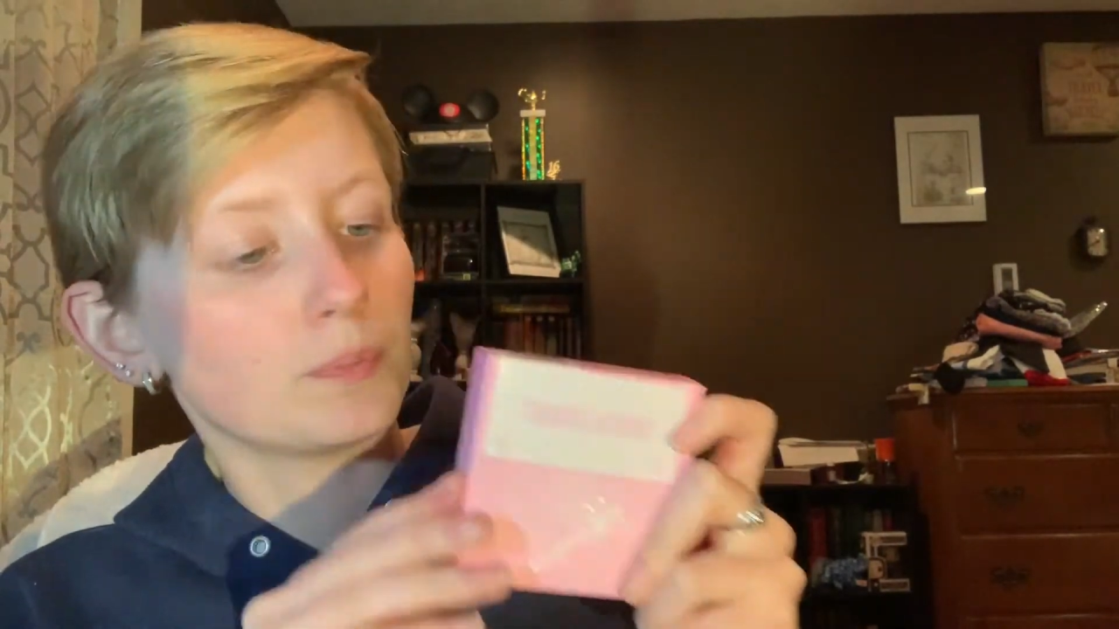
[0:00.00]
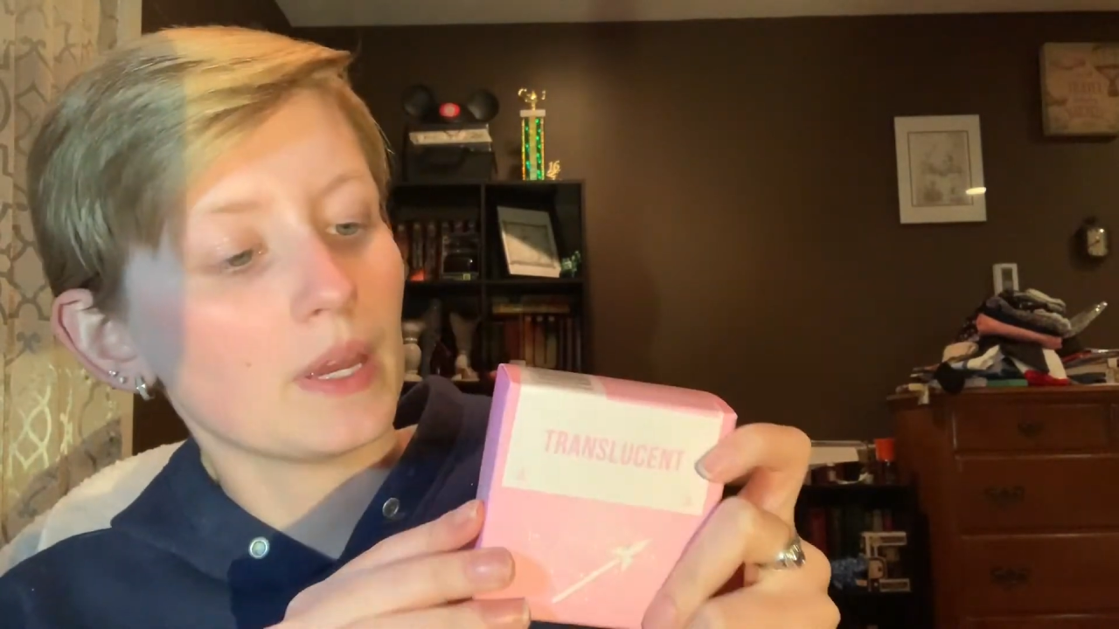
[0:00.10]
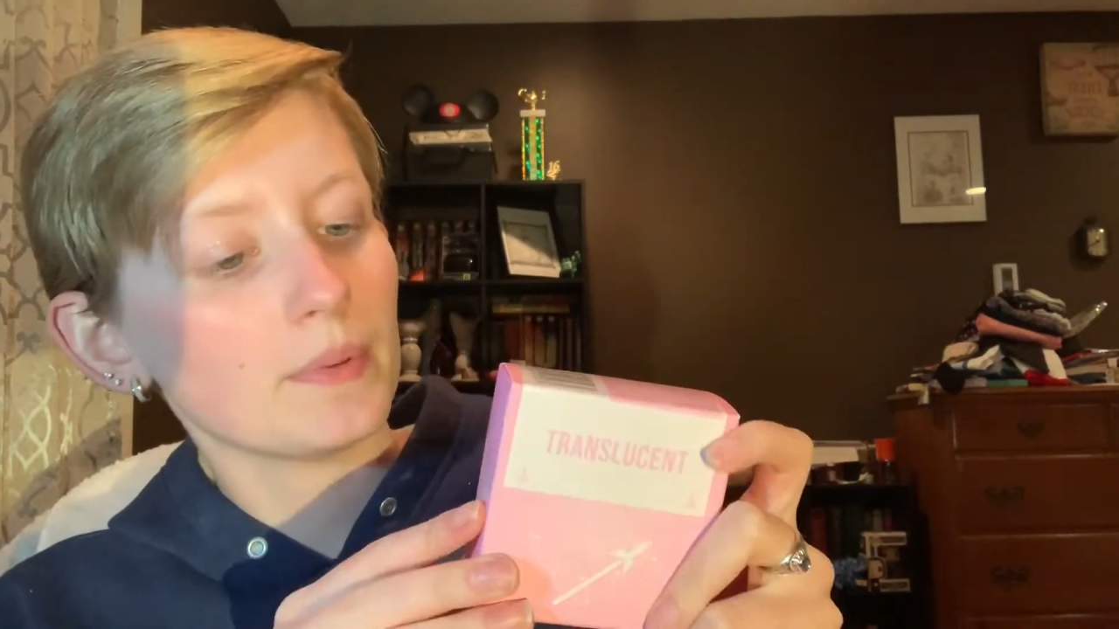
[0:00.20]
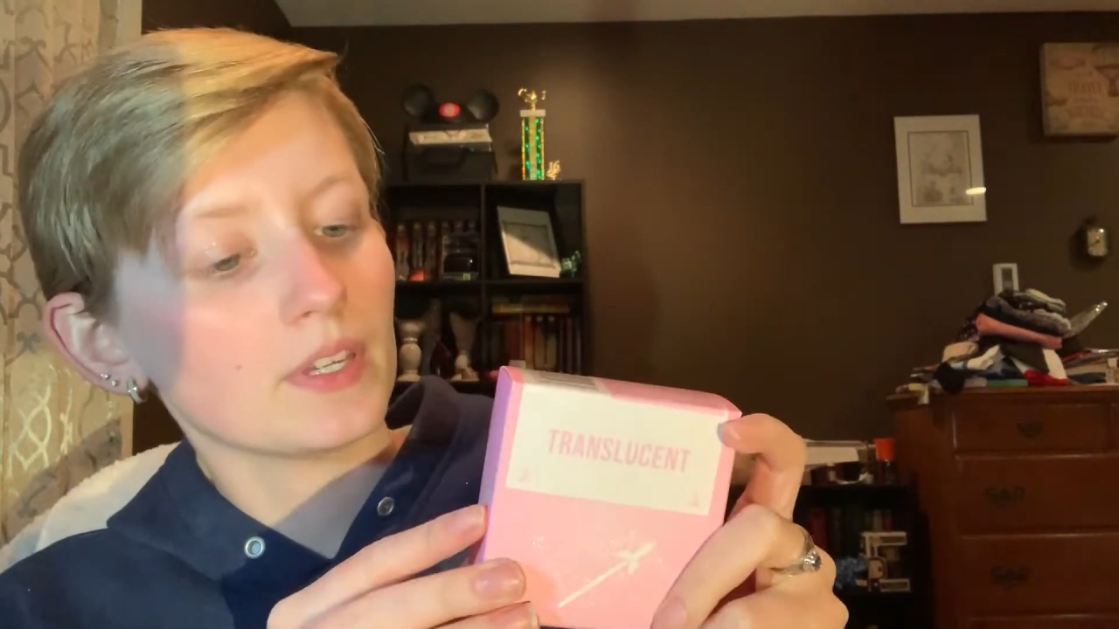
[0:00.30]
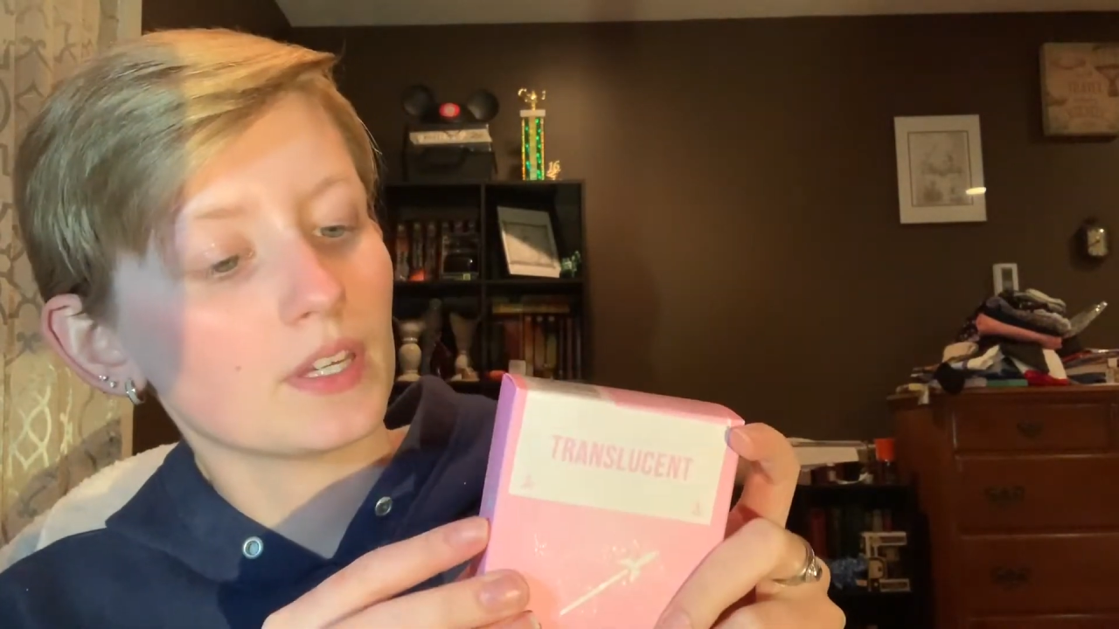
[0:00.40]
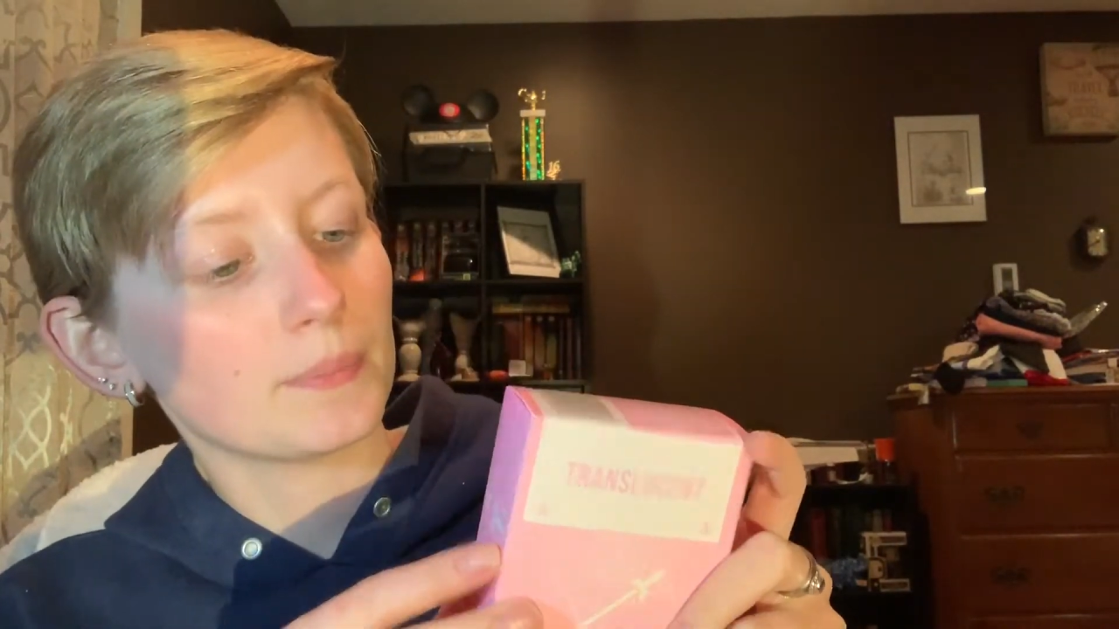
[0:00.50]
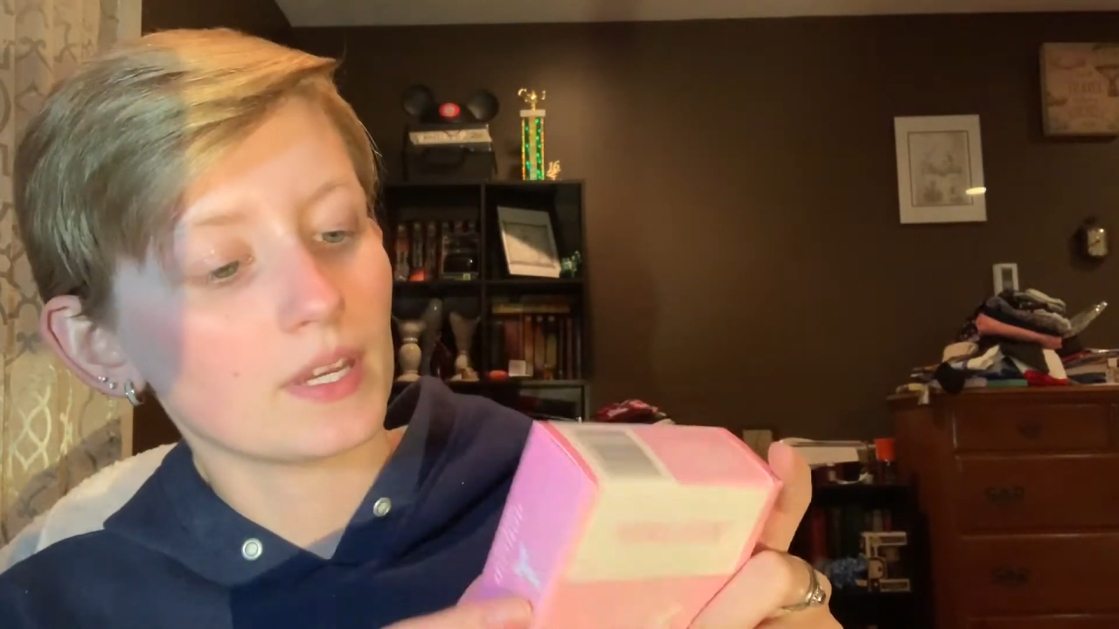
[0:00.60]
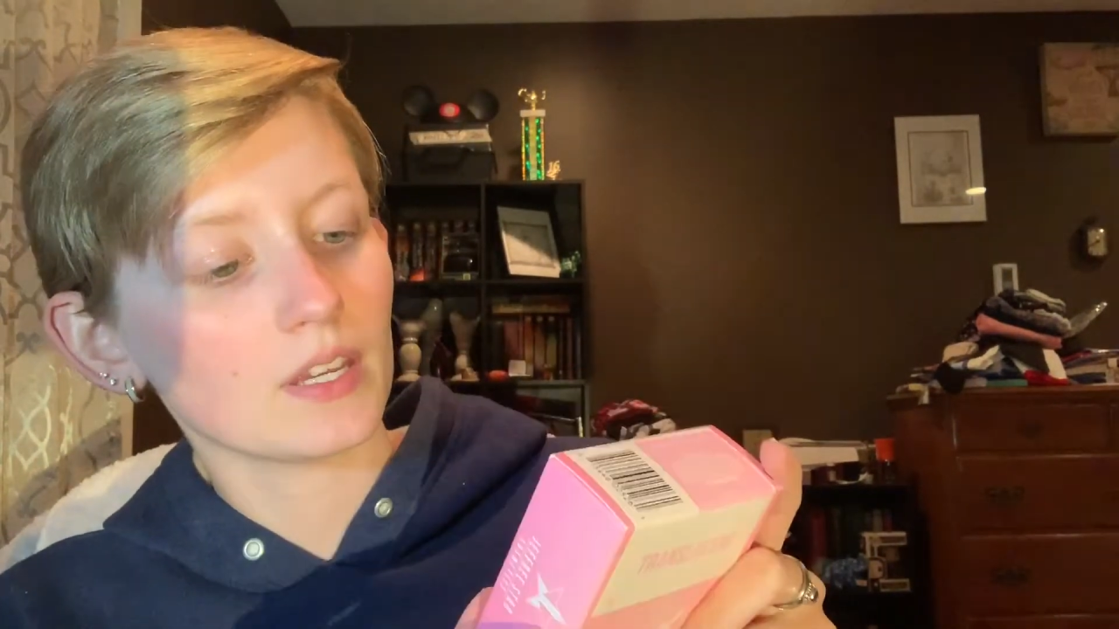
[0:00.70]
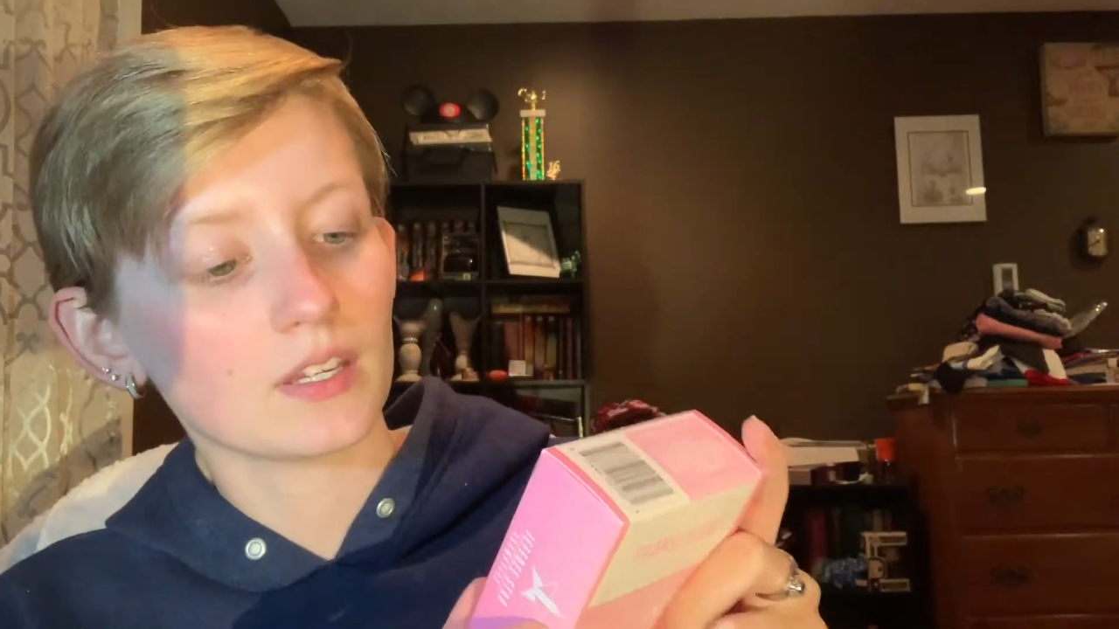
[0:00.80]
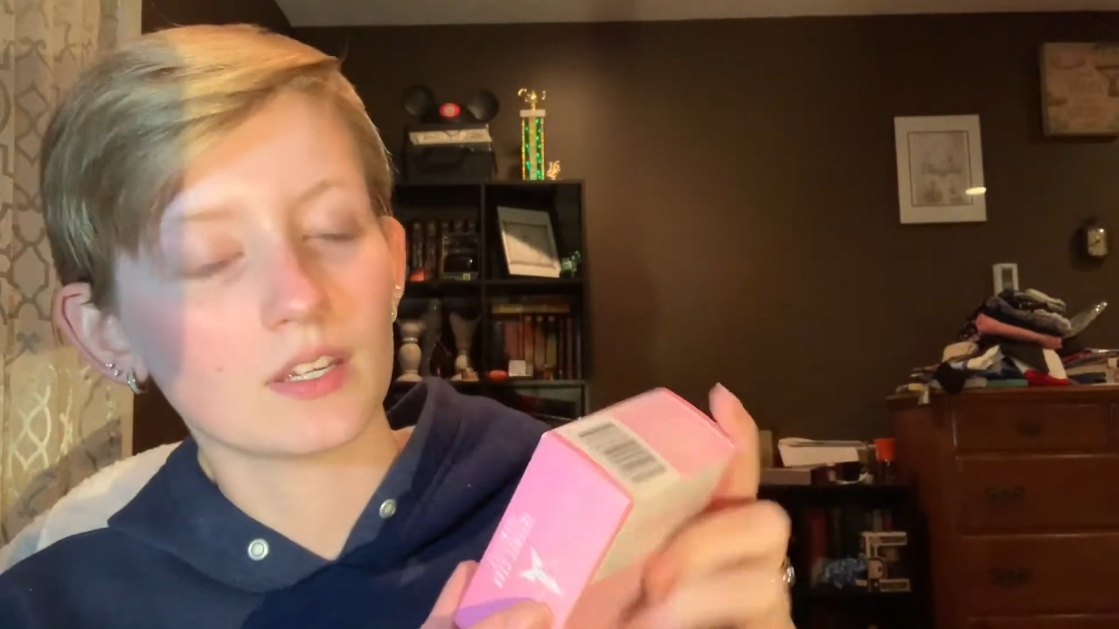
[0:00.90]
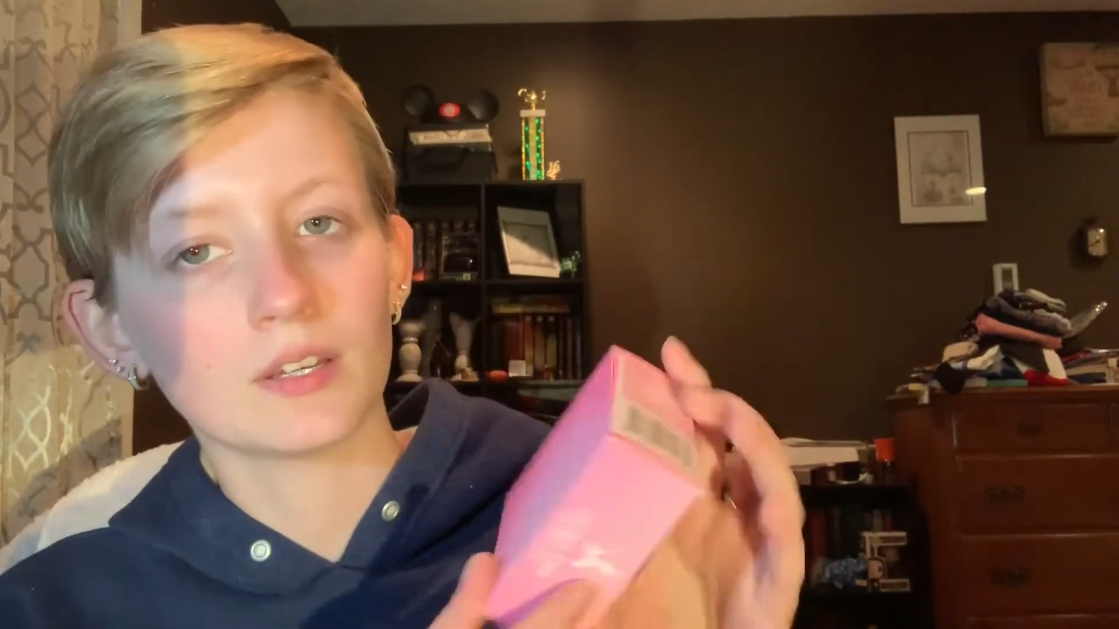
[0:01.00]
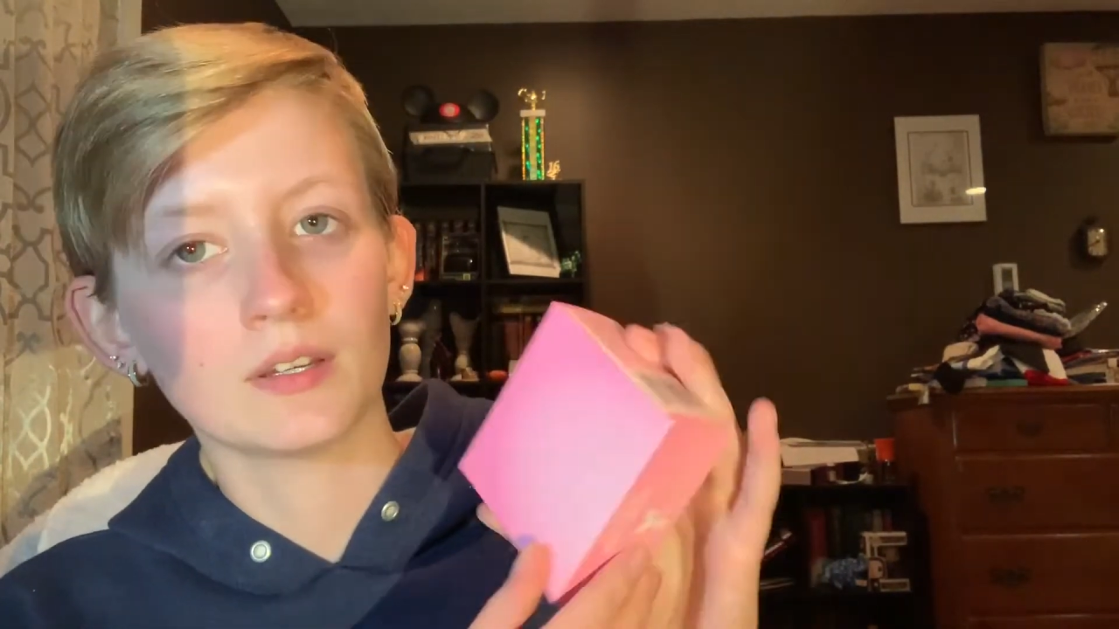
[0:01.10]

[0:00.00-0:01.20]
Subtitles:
baby pink